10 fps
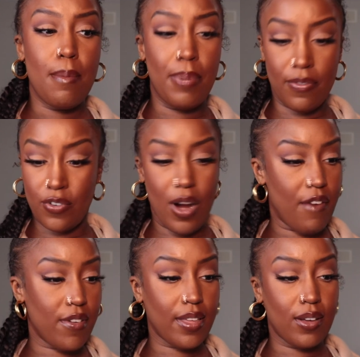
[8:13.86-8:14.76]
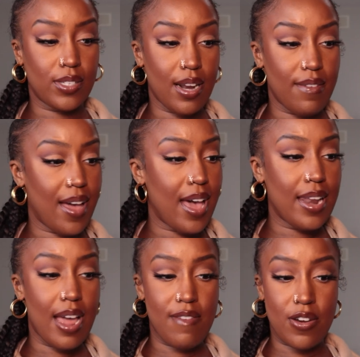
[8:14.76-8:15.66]
But for everything else that I've had,
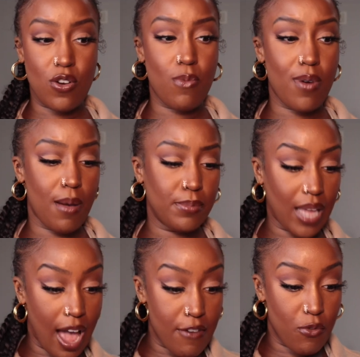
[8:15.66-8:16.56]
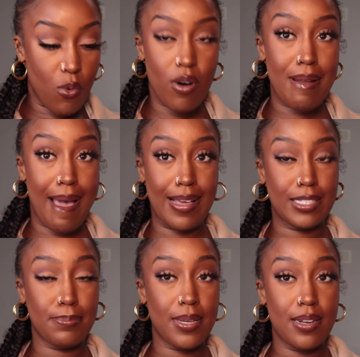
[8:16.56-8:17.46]
I've had no problems. I've worn
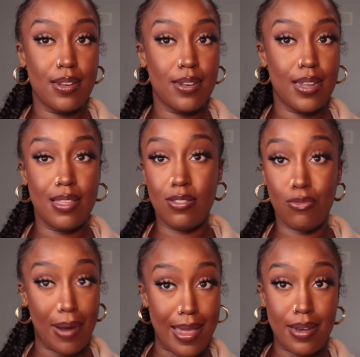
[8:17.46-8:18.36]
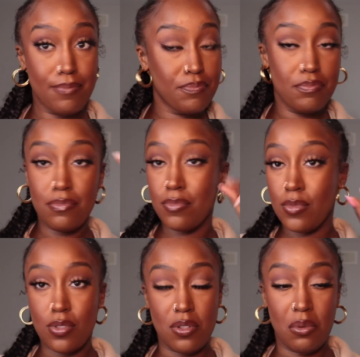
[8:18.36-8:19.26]
Aspen in the rain,
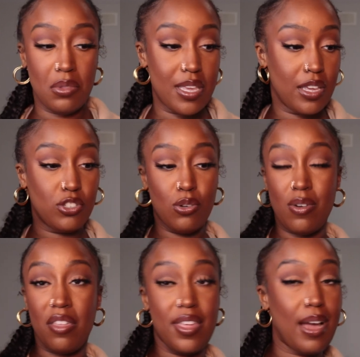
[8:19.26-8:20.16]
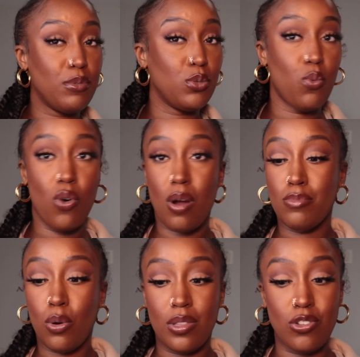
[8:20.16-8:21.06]
no leakage, no nothing. I was warm,
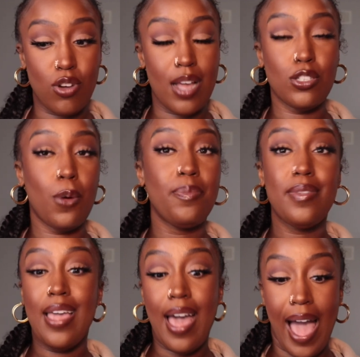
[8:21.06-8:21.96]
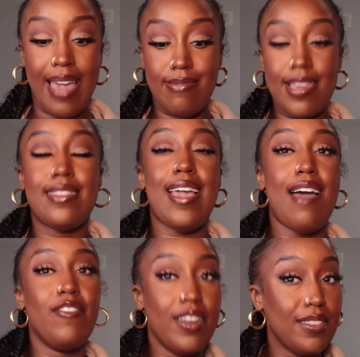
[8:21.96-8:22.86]
totally dry. So I think they
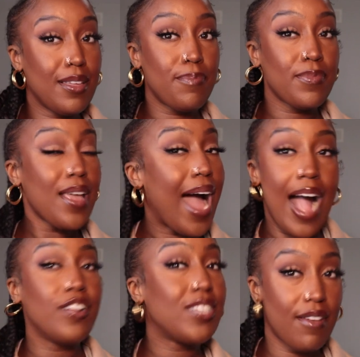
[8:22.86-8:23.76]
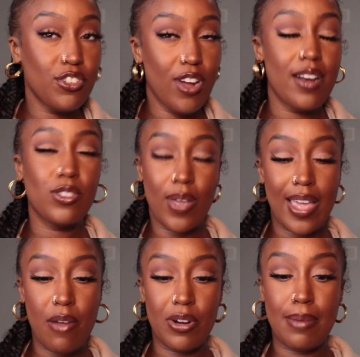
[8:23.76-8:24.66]
have it in them. I just haven't tried it, so I
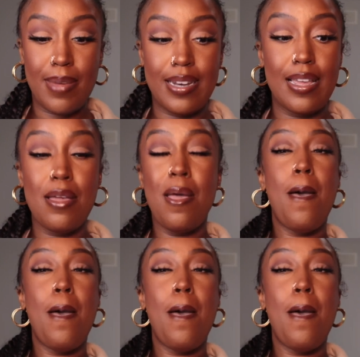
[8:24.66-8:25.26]
can't recommend it.